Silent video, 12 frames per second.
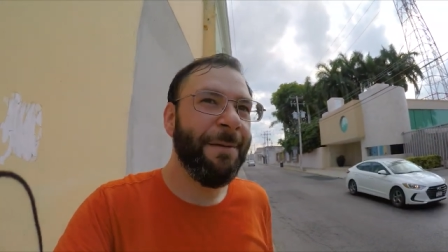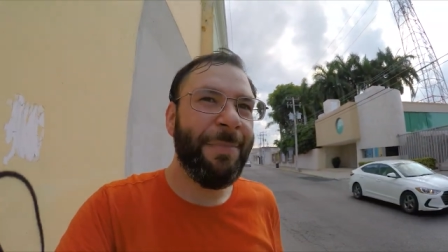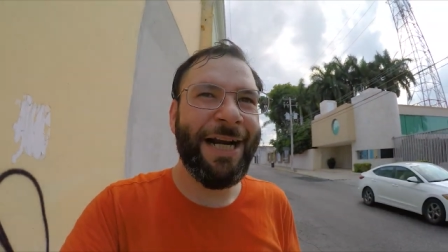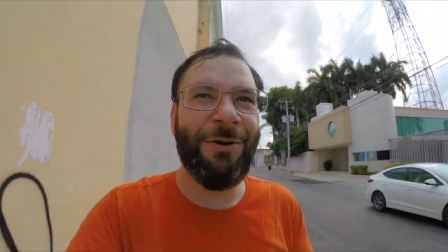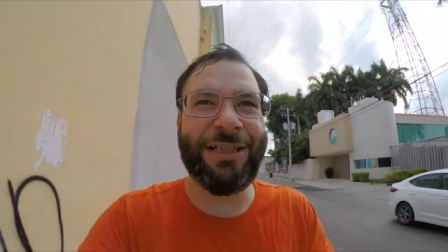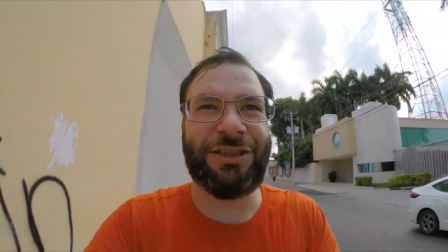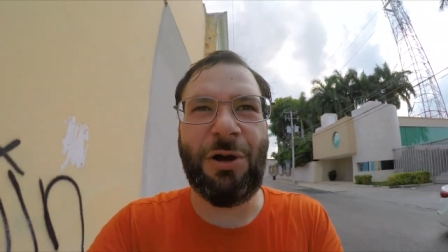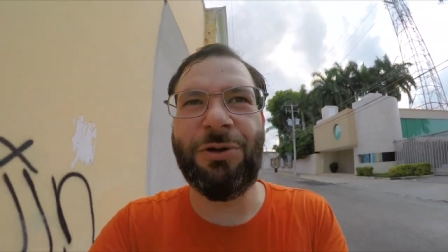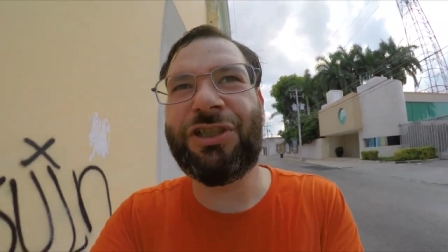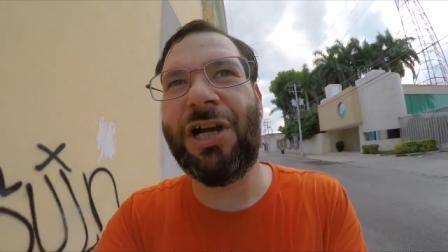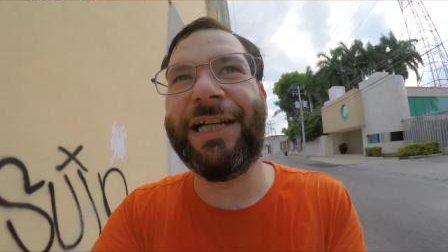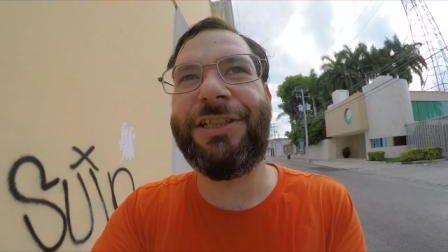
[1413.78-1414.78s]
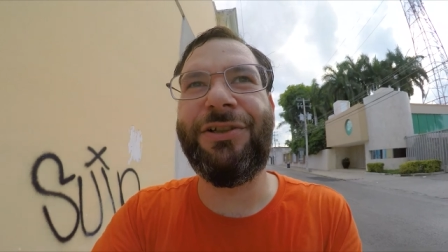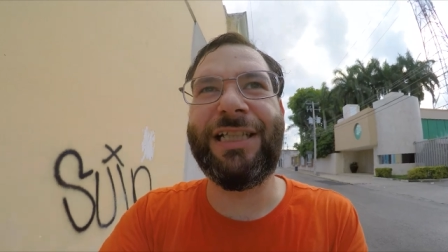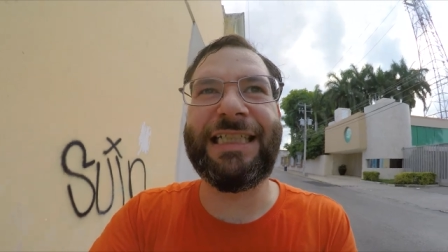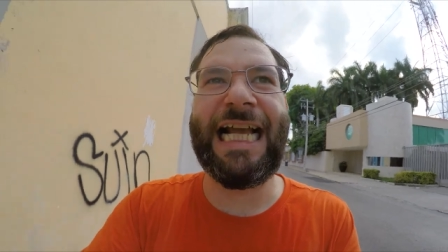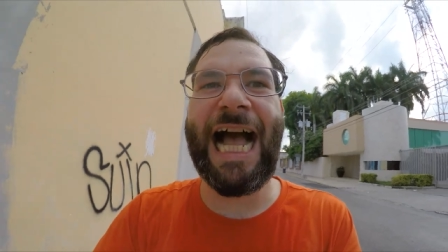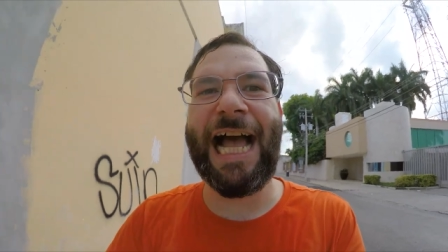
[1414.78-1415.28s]
But anyway, so I was talking to
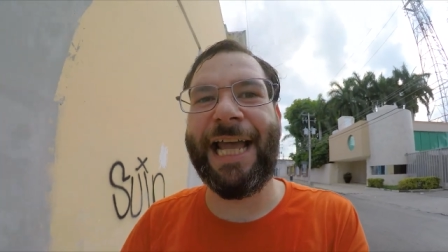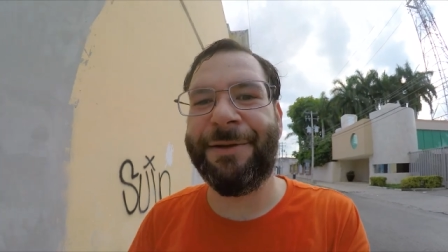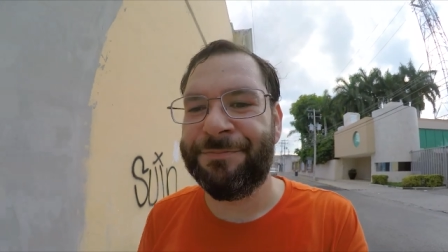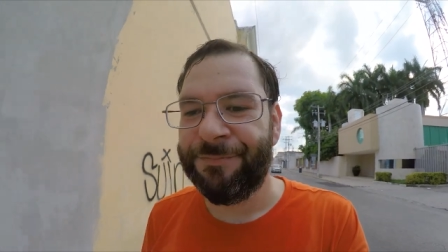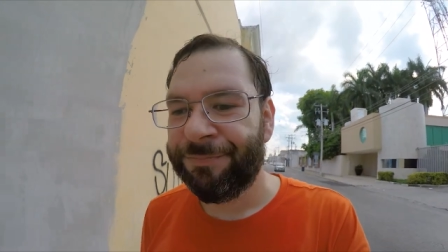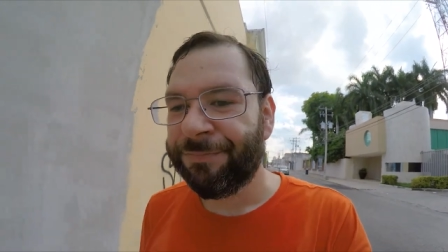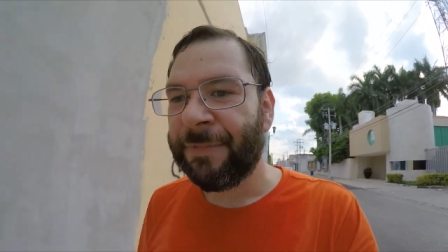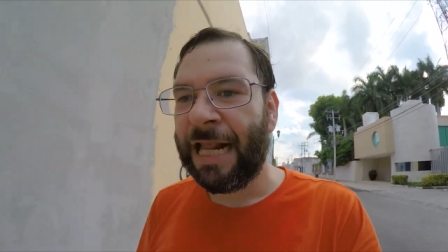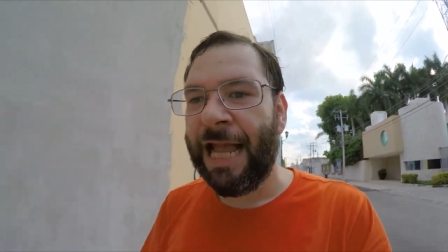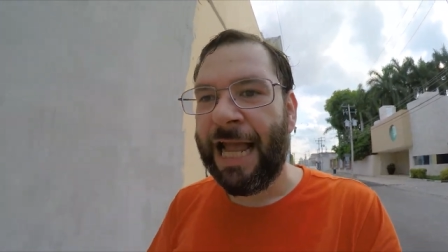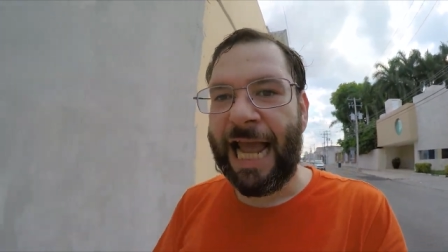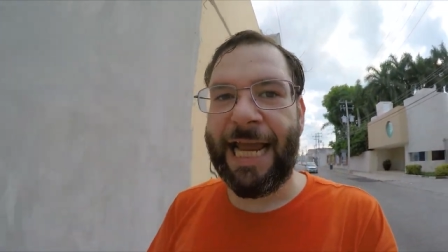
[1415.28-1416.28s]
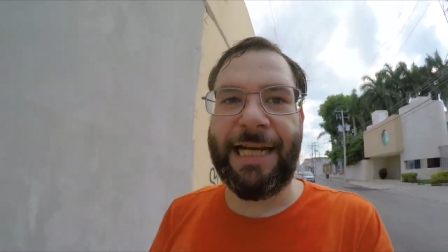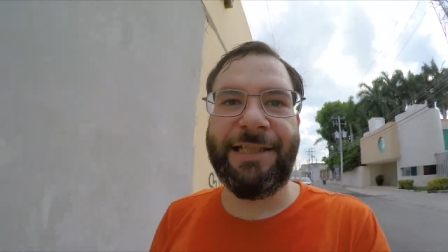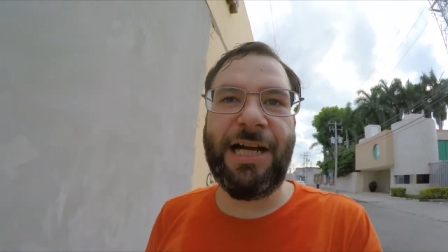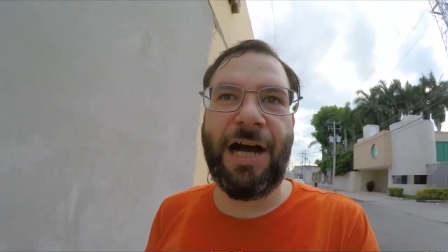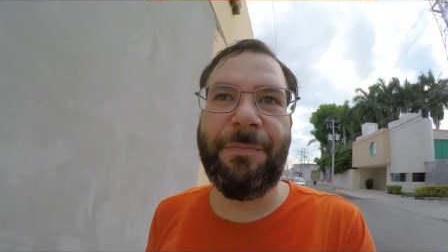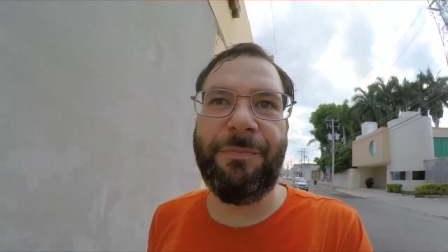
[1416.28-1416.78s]
this guy.
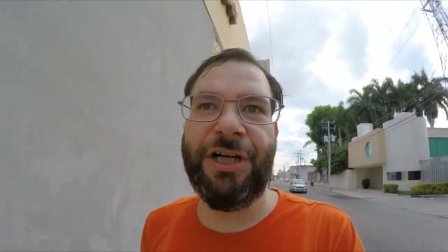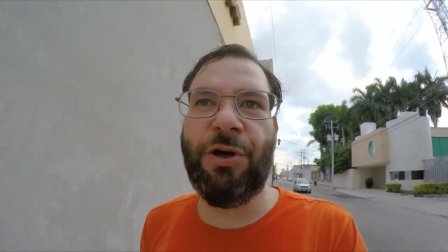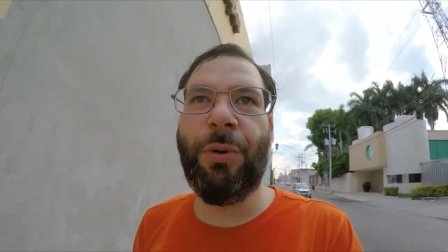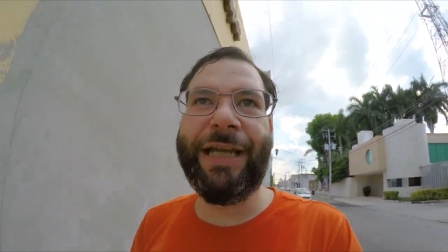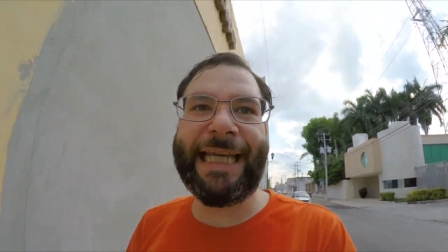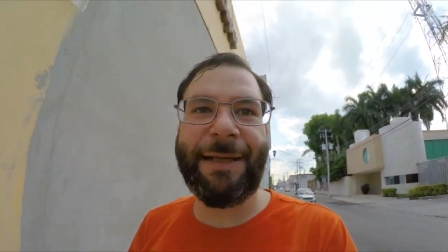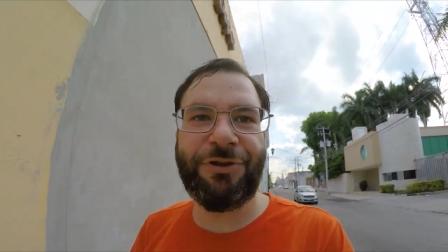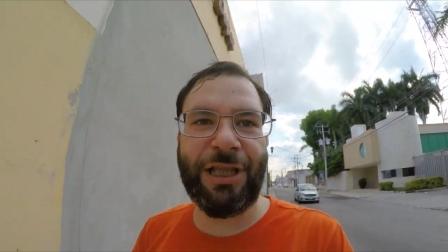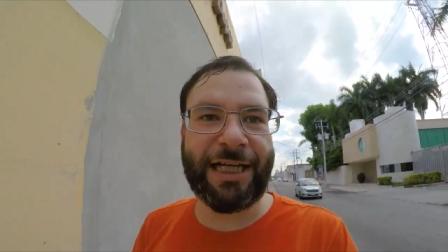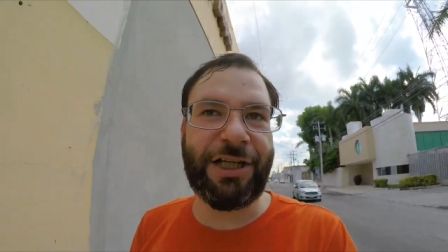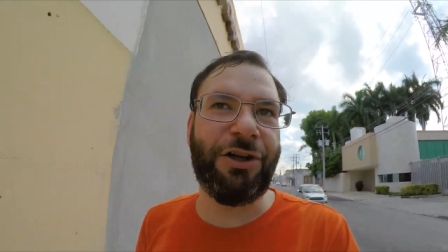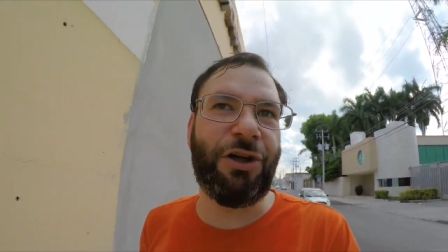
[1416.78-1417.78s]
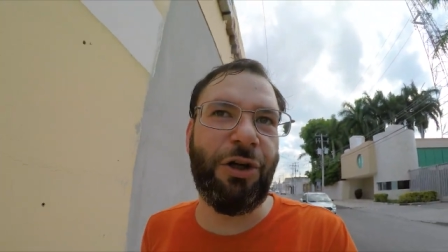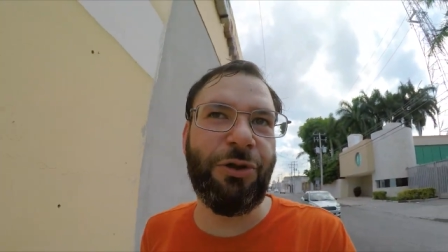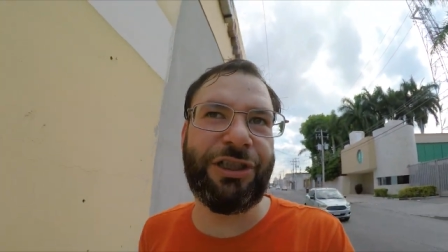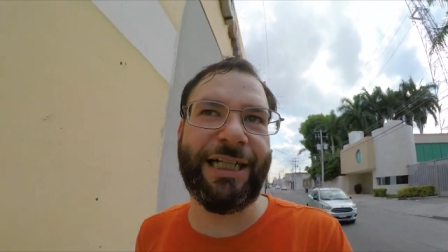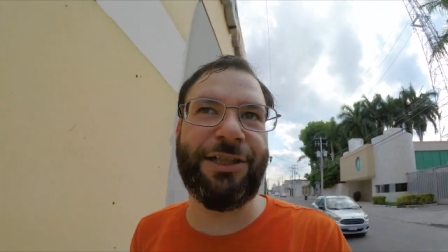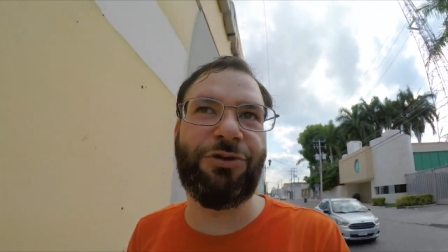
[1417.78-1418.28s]
And um, you know, we came to that
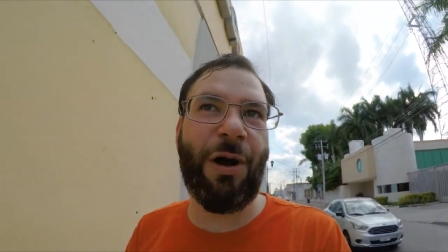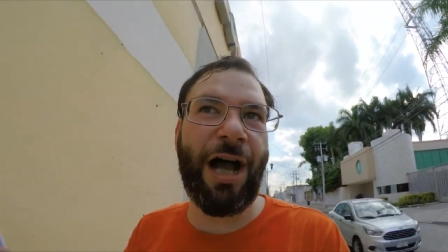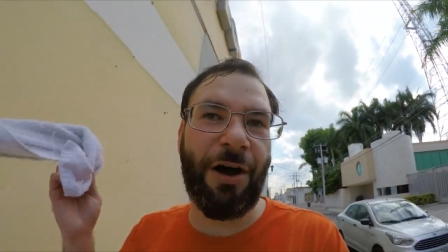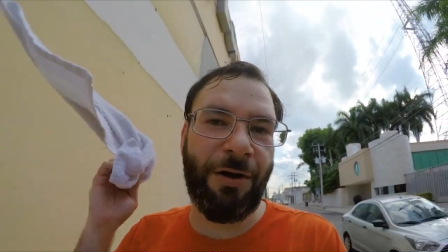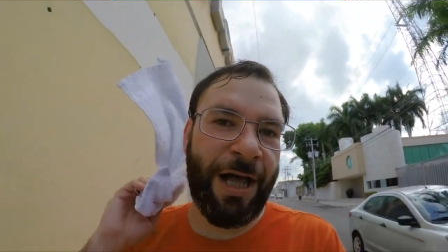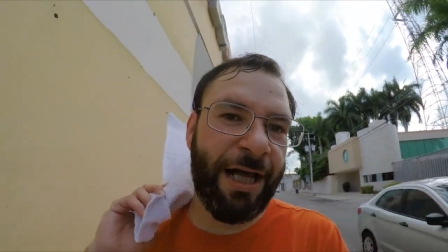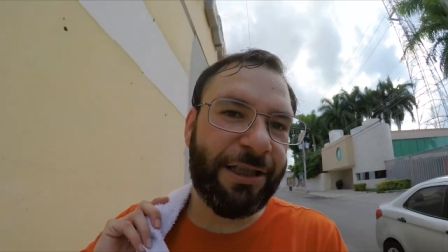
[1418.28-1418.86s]
conclusion as well,